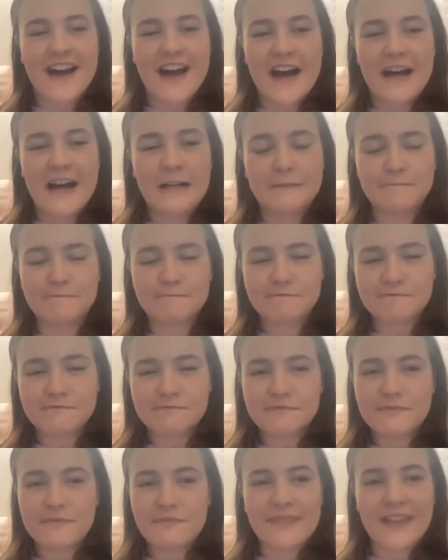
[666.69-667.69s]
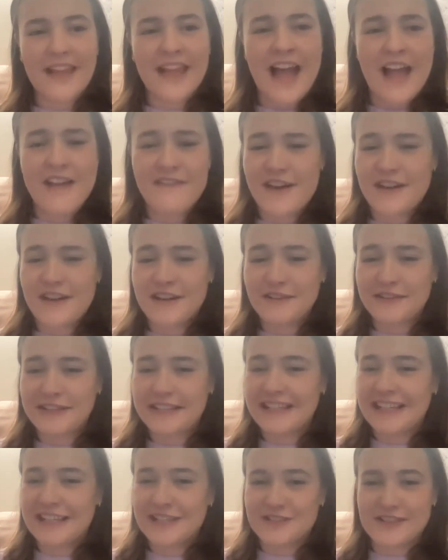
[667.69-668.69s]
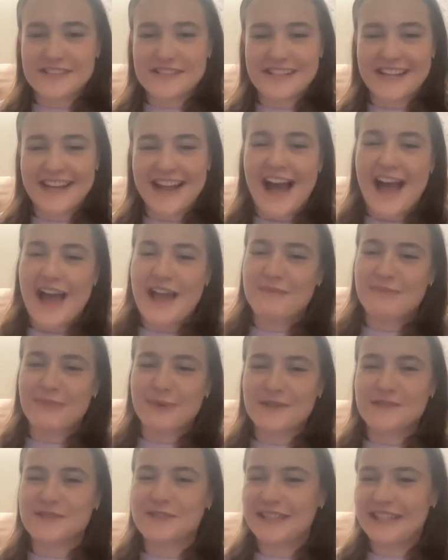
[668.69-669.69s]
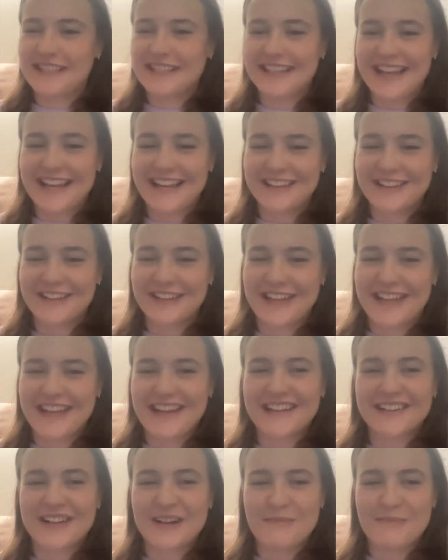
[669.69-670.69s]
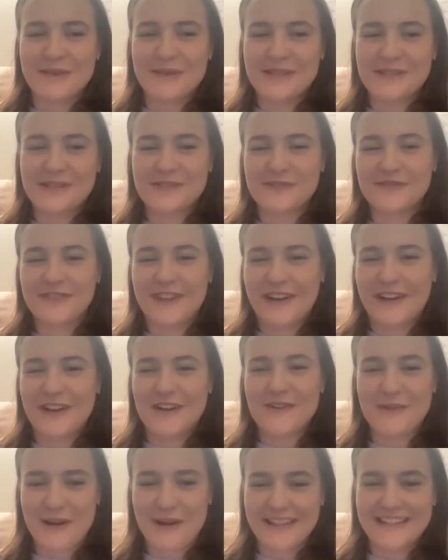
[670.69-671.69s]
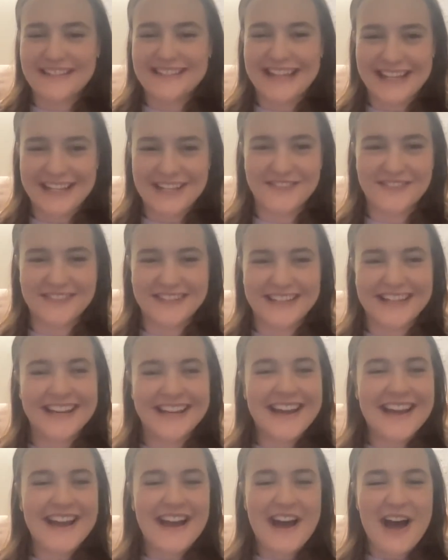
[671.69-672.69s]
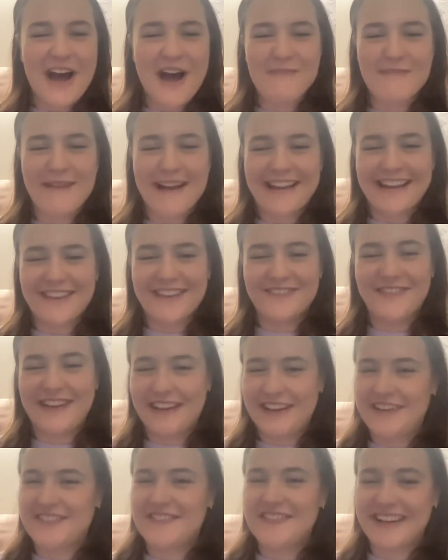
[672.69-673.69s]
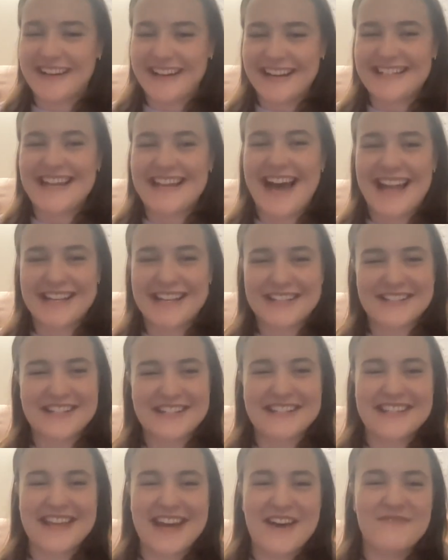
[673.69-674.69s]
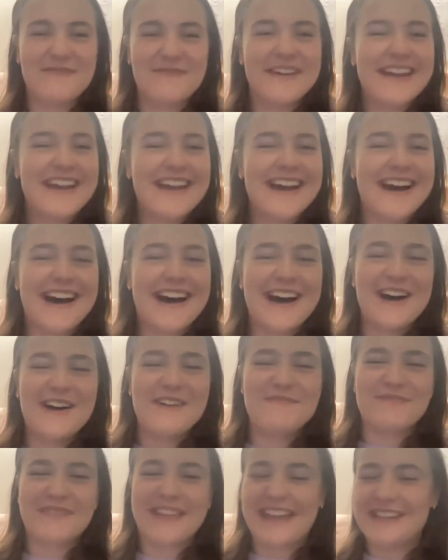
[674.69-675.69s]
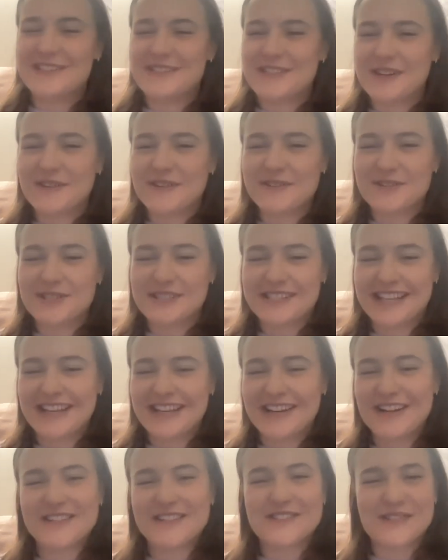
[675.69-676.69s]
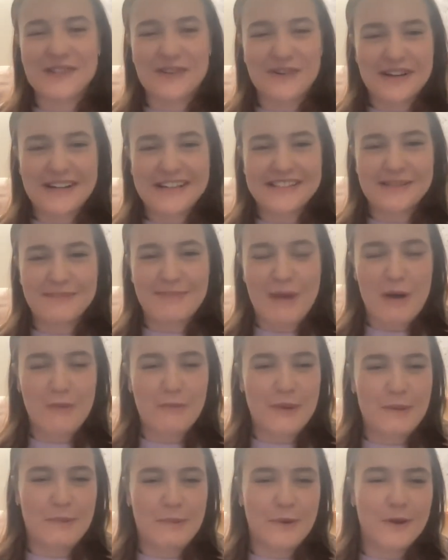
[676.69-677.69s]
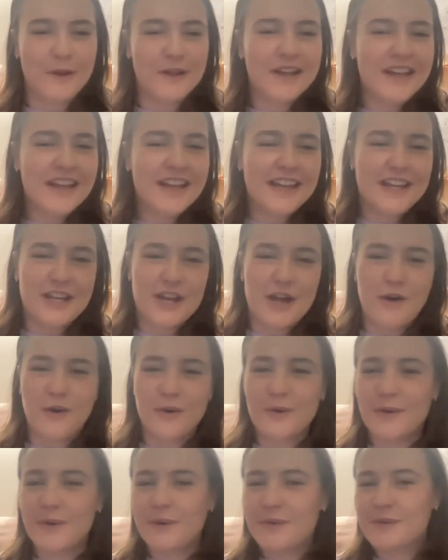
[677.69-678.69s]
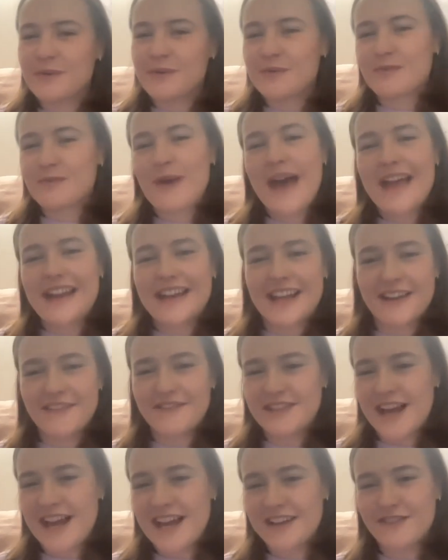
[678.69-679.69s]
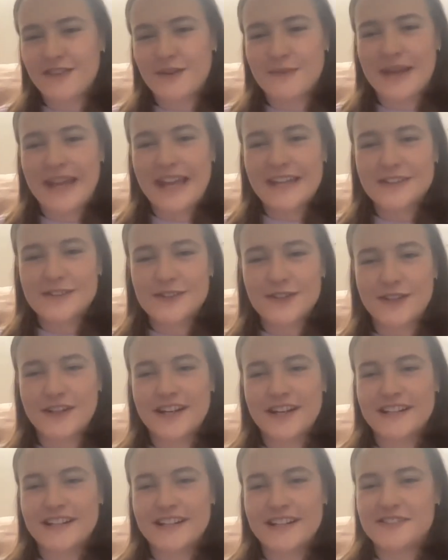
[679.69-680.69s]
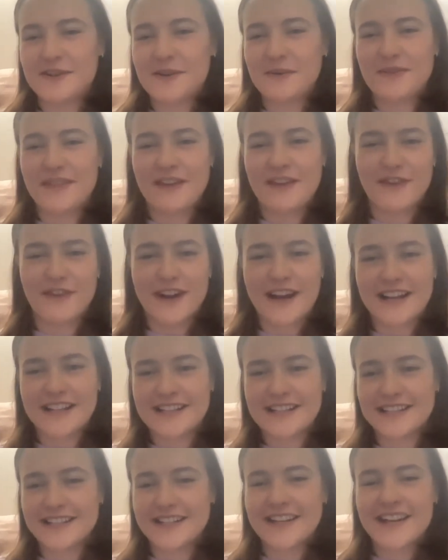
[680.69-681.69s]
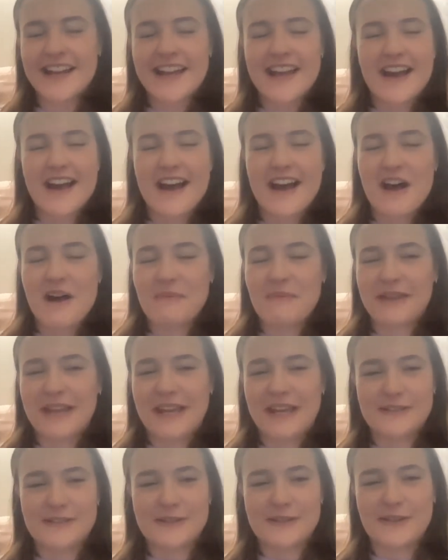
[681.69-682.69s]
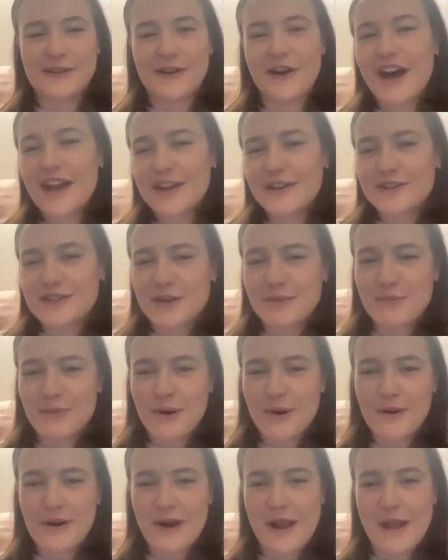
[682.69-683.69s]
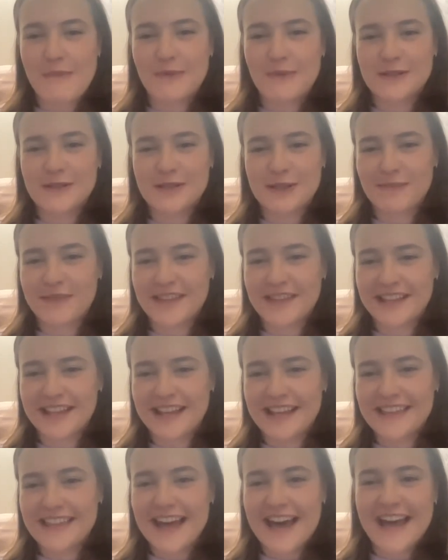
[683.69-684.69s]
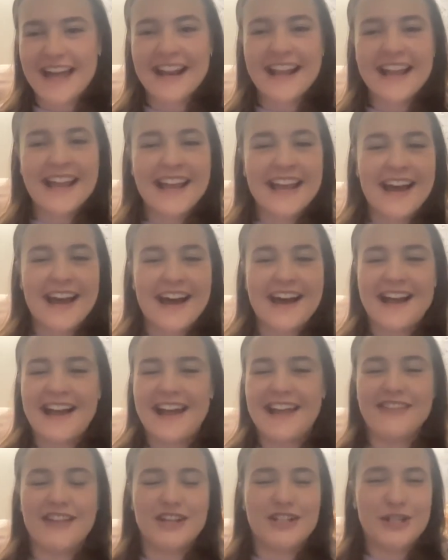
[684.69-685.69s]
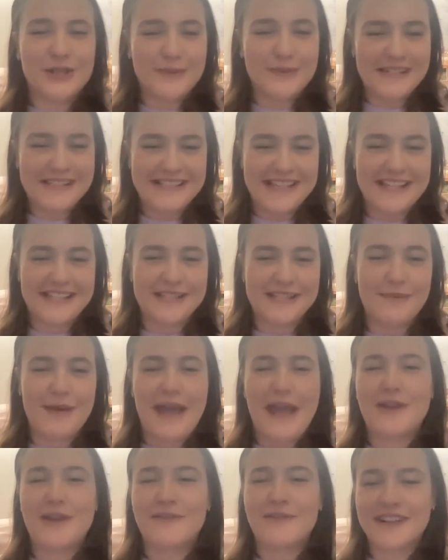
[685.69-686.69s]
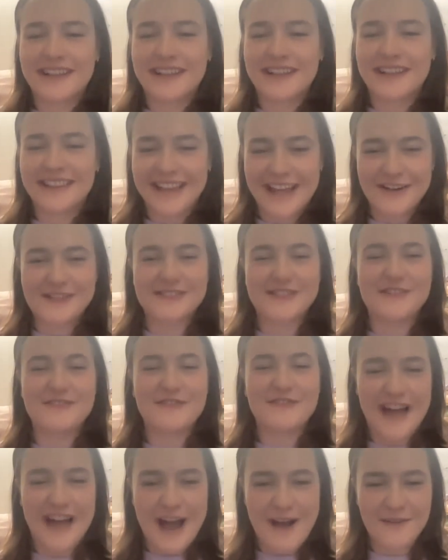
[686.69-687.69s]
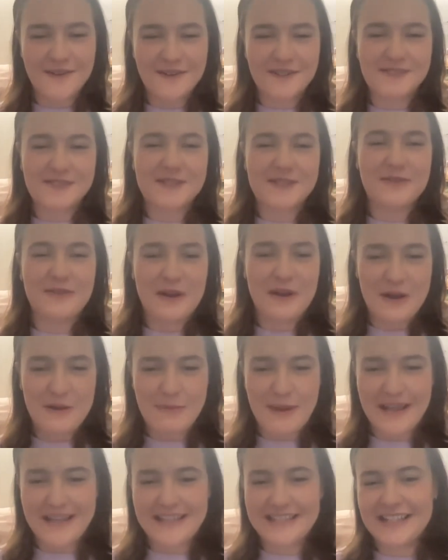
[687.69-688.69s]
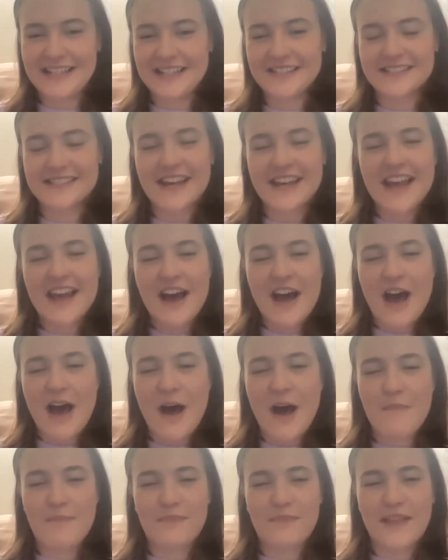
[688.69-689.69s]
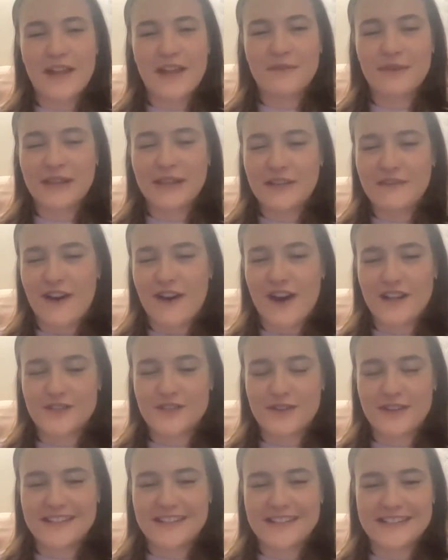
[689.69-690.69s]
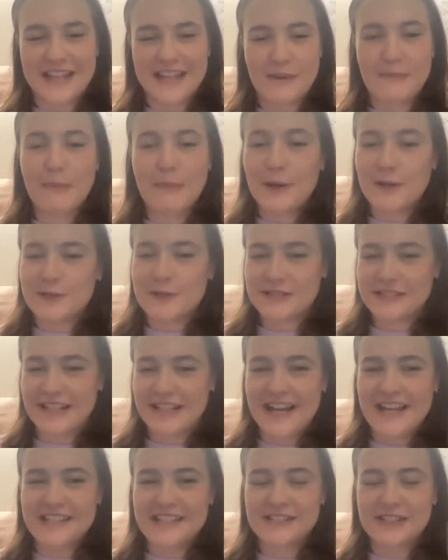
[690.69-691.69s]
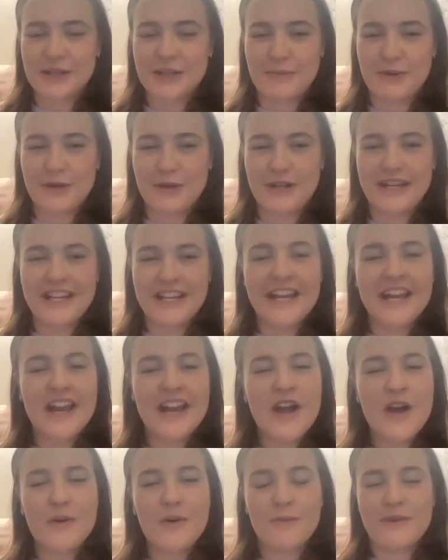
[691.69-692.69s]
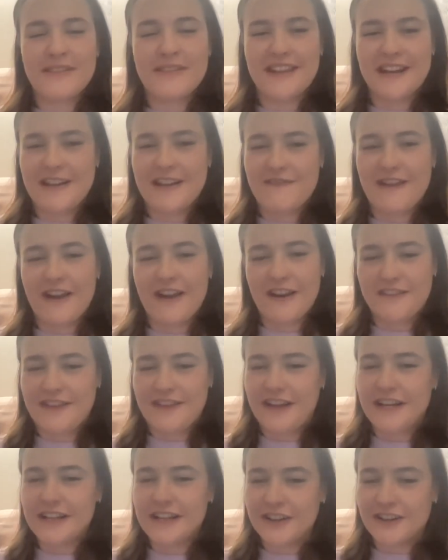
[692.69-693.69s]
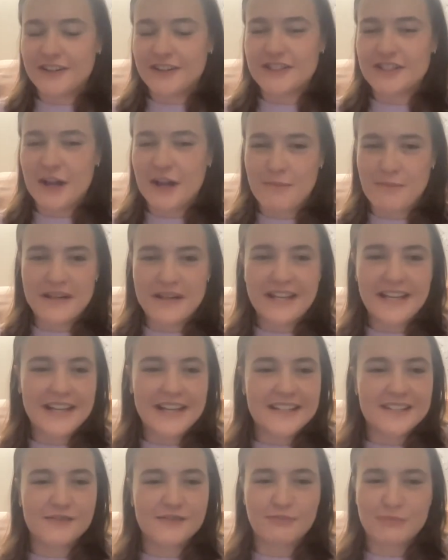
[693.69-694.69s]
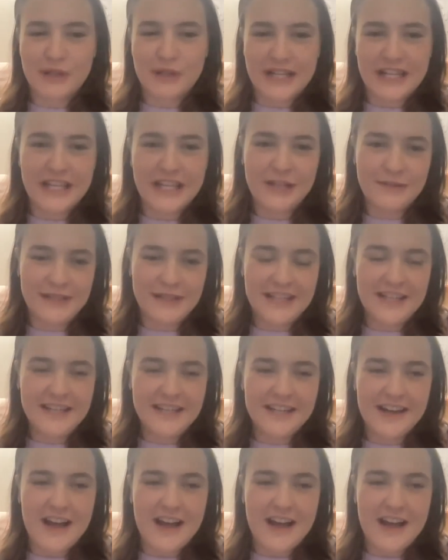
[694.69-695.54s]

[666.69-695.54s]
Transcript: Um, I found it really interesting. I personally like looking at companies very qualitatively. Um, I get very, very attached to them. Um, and so just hearing stories about people, you know, who pet have died from cancer and so they forgot to um, cancel their auto ship program or something like that. Uh, and then Chewy sends them handwritten letters and flowers and oil paintings um, and really fostering this like personalized community within a very, very large company is pretty unique.